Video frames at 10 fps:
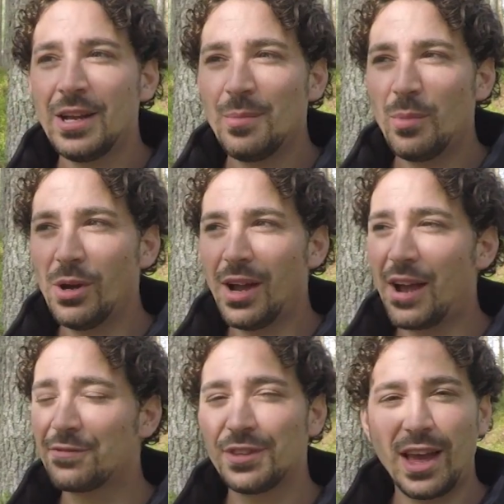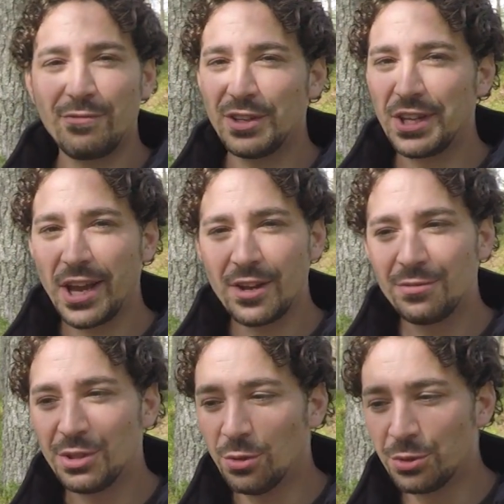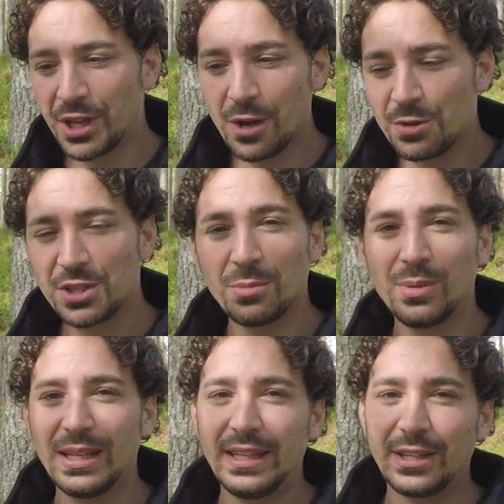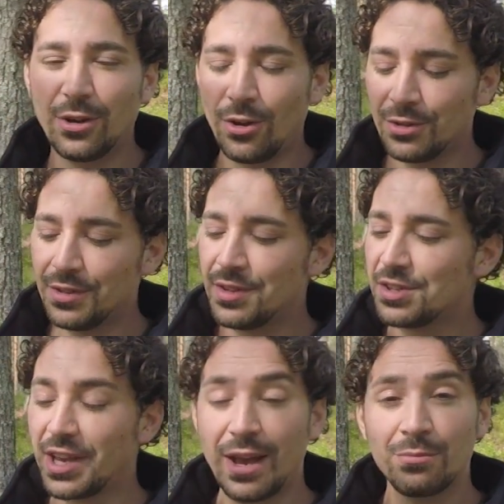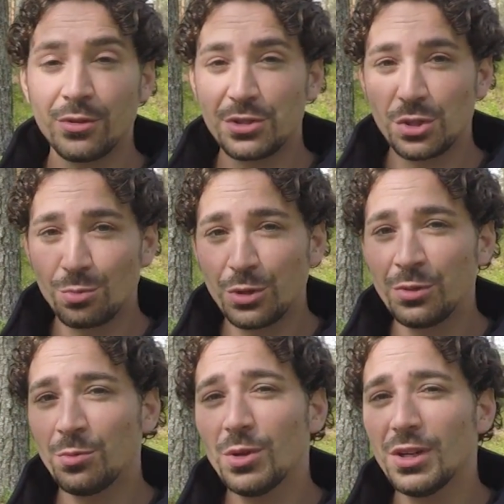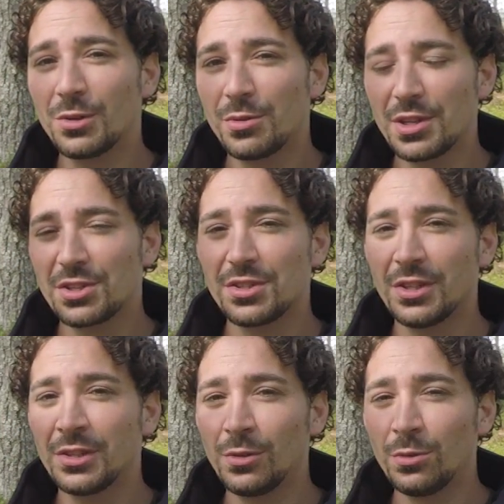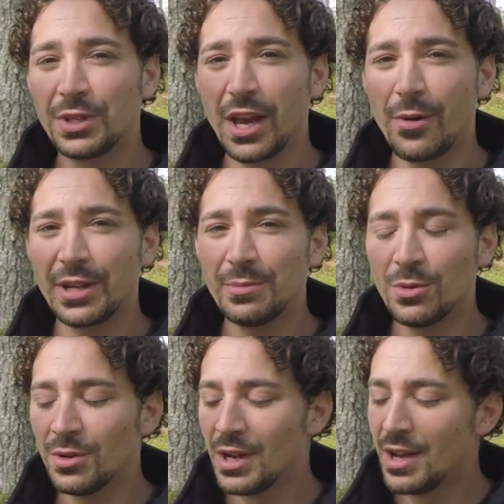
but after that video the audio was completely gone and this camera just wouldn't work with external audio anymore.